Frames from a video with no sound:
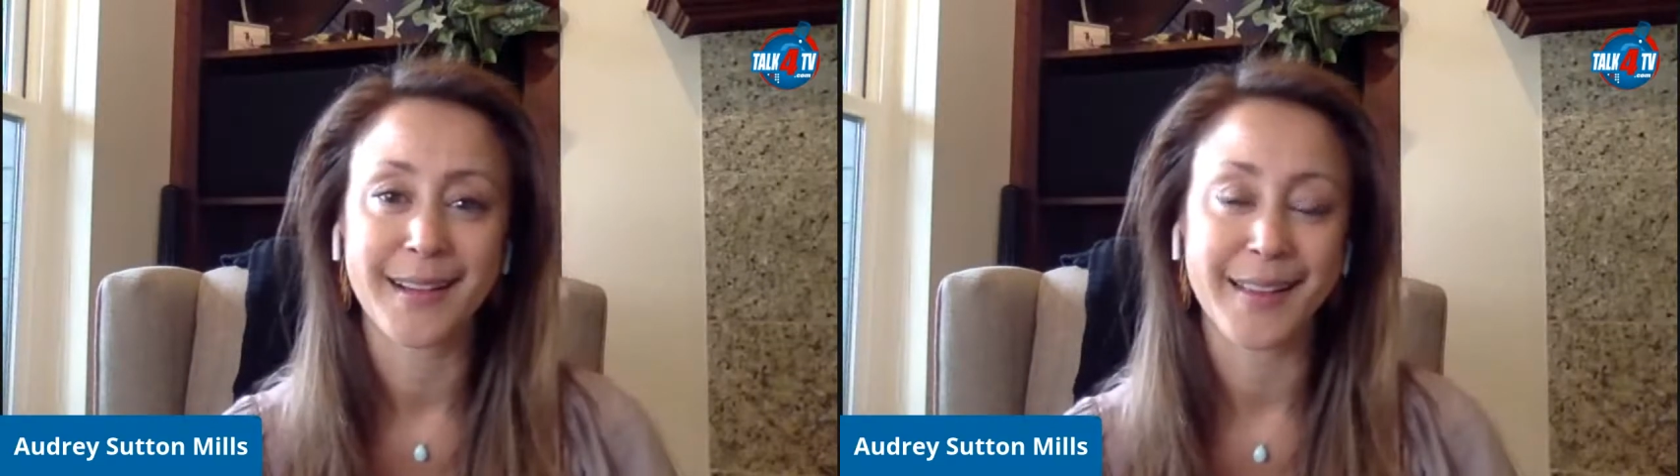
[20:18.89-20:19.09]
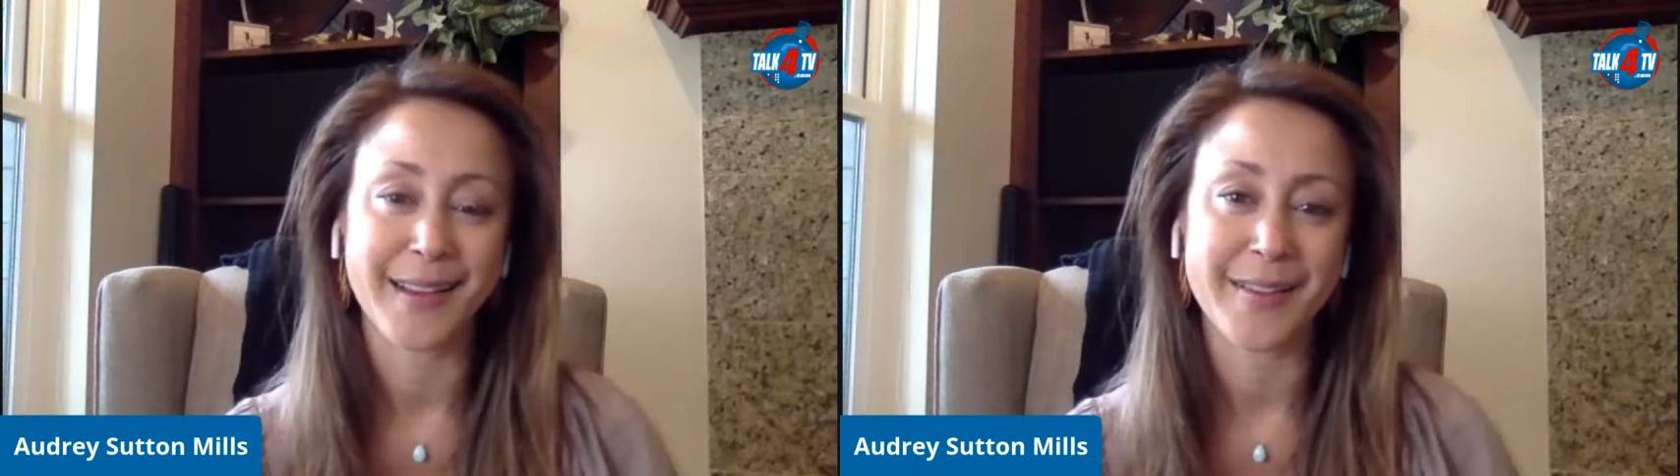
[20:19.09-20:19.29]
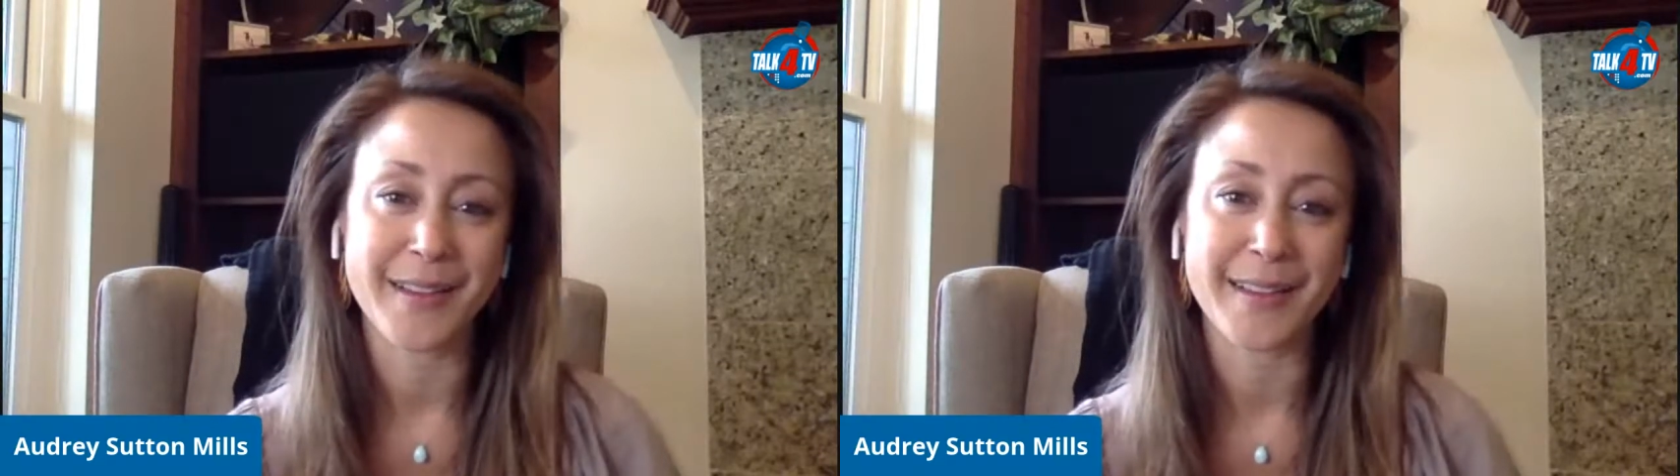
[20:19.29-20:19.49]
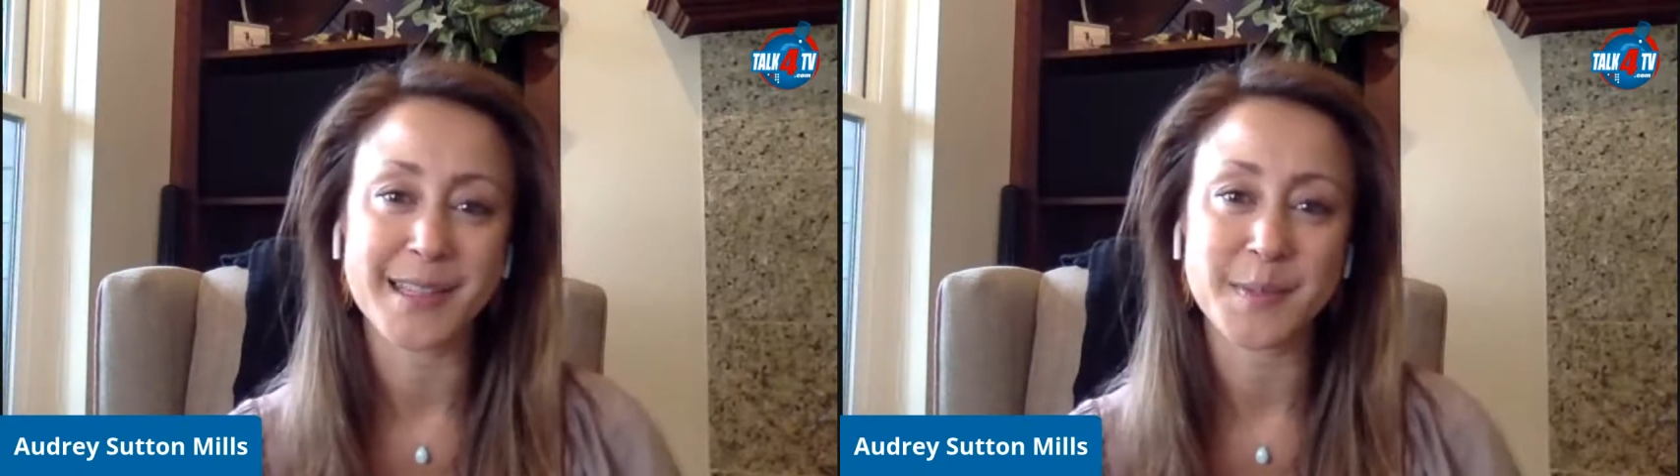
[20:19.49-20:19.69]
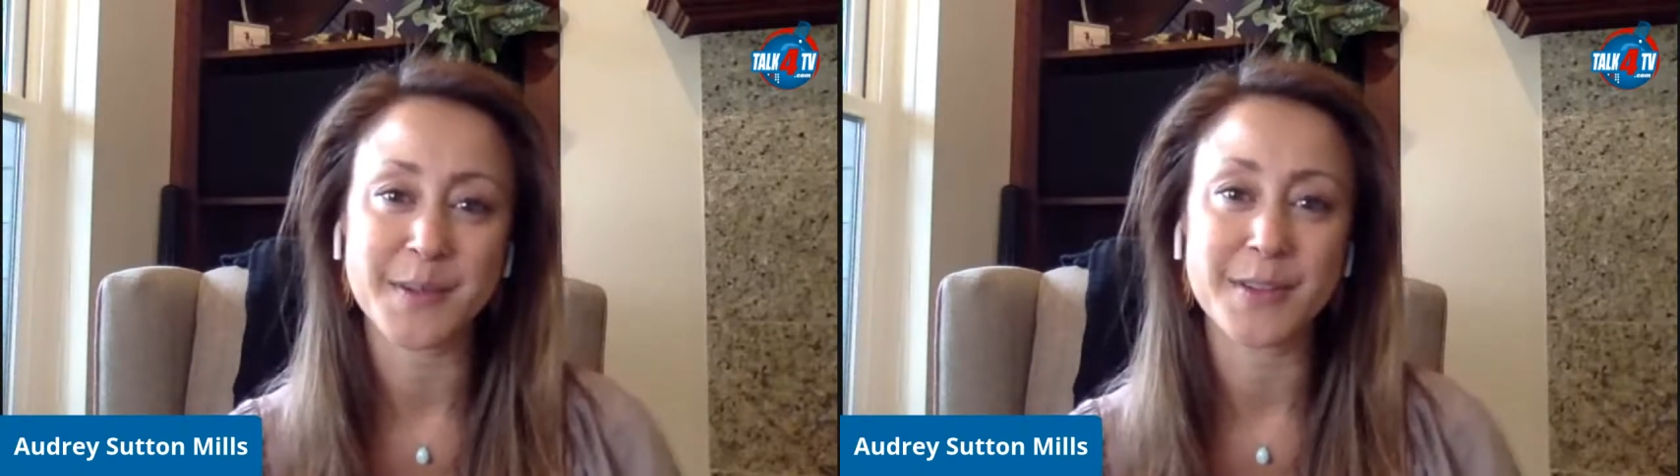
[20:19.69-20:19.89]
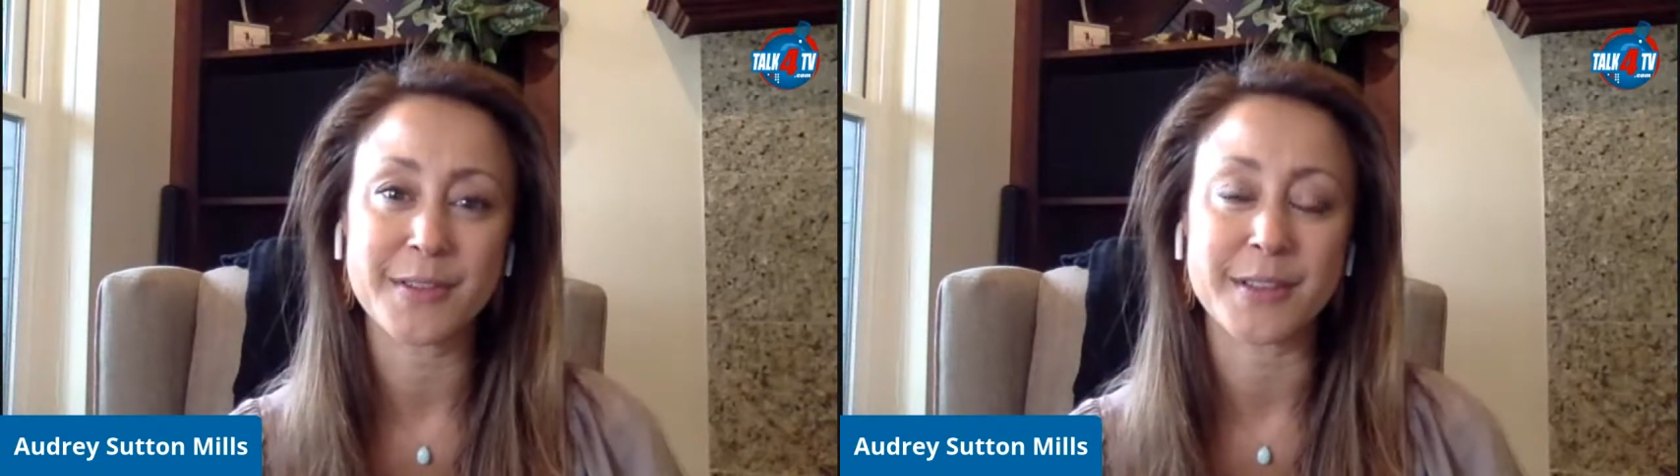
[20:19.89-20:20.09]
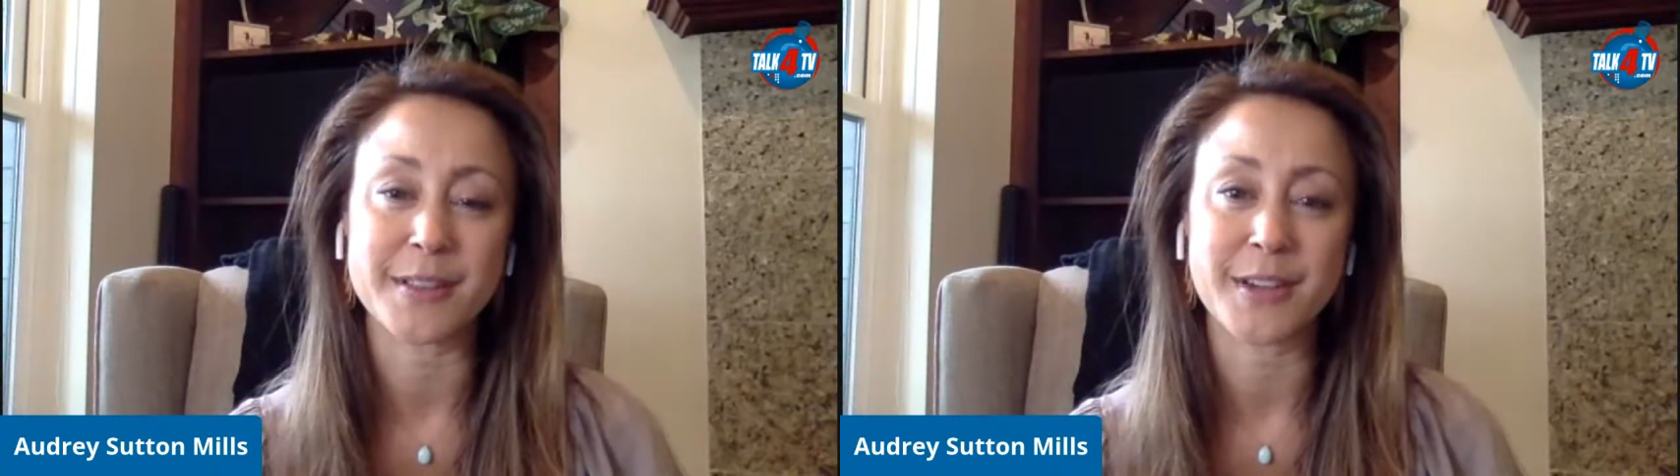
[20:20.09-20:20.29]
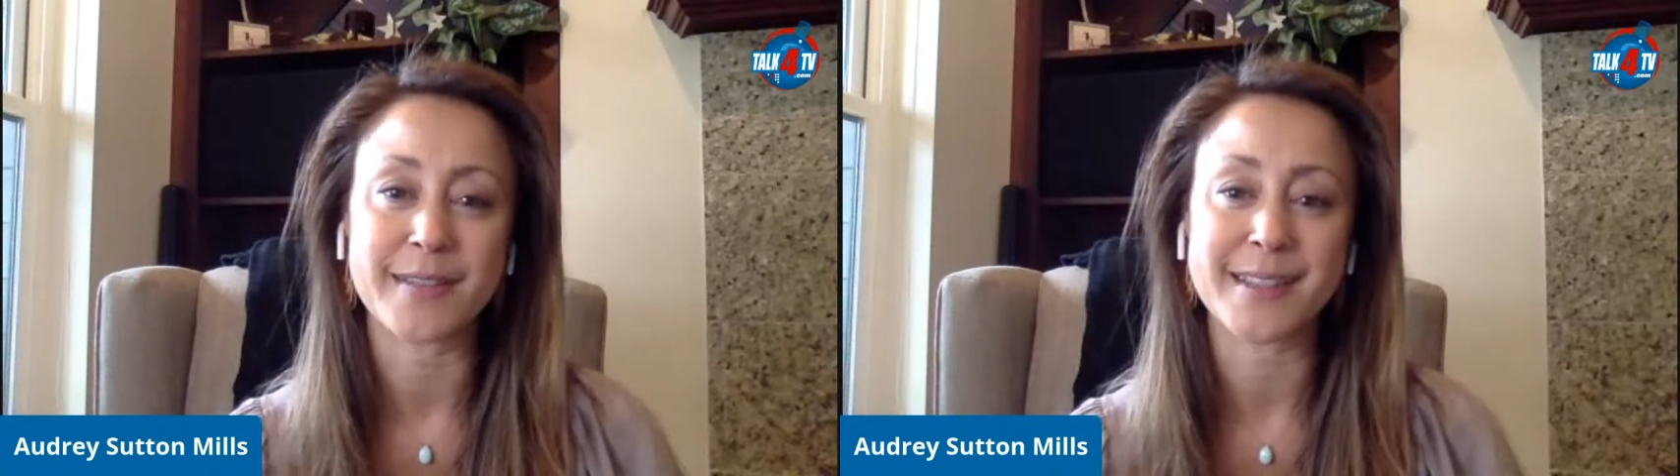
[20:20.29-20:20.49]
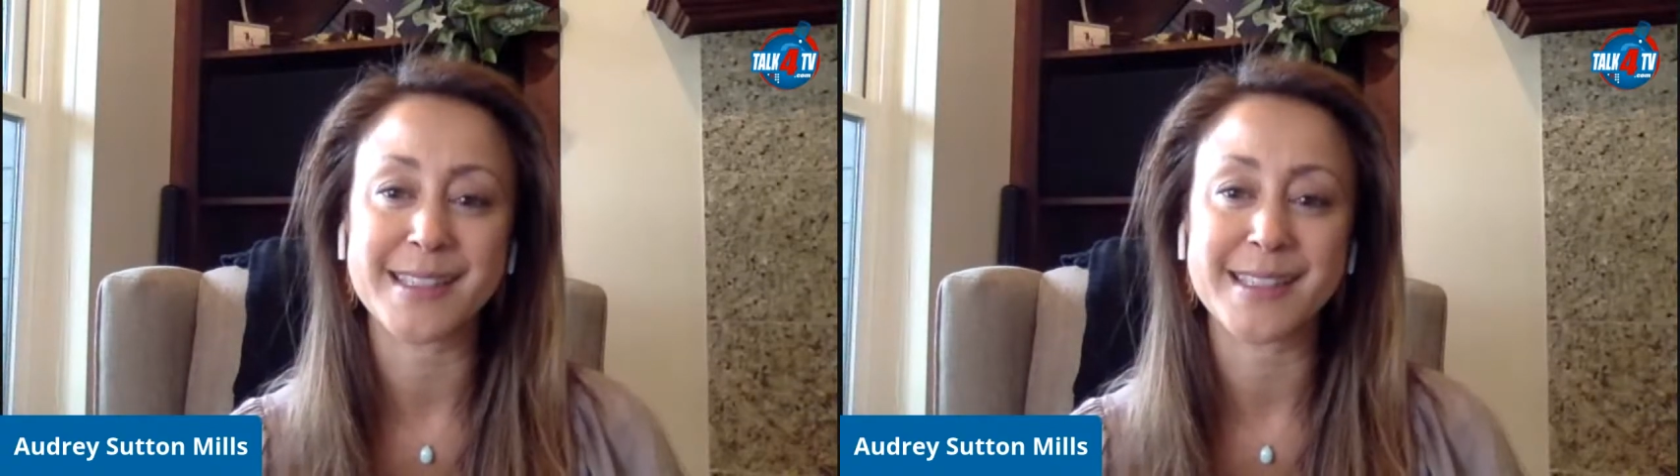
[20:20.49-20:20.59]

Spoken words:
I love that. That's beautiful, Travis.